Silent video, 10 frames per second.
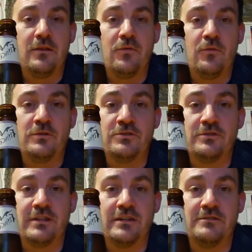oyster
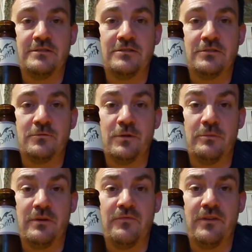stouts are one of
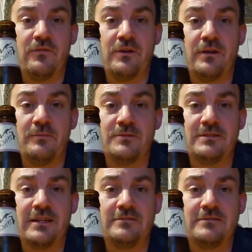my favorite types of
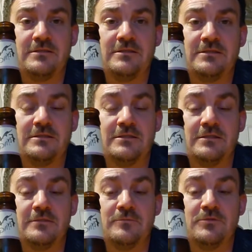stouts,
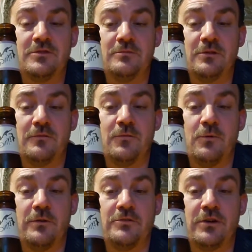so I'm looking forward
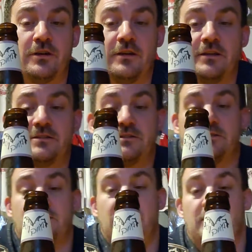to trying this.
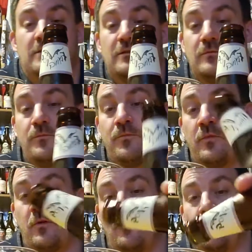
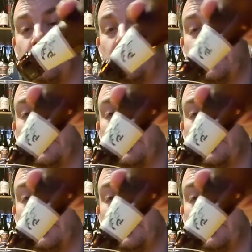Hopefully